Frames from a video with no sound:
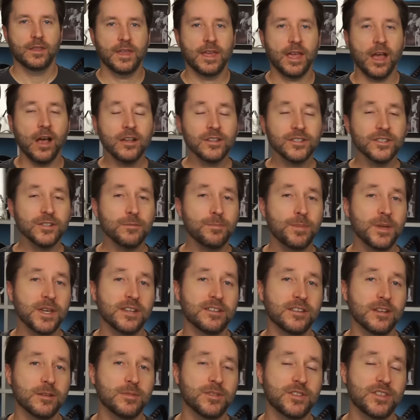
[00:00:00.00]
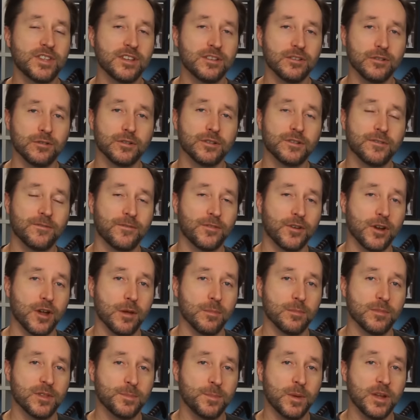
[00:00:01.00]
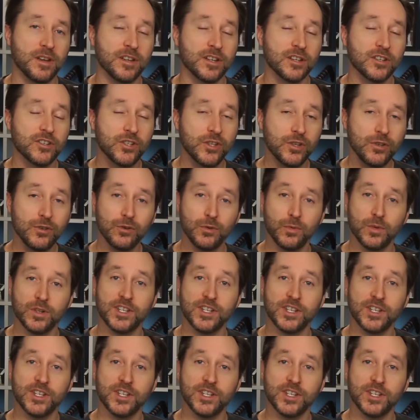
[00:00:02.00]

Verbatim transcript: They also picked up signals from Sputnik 2,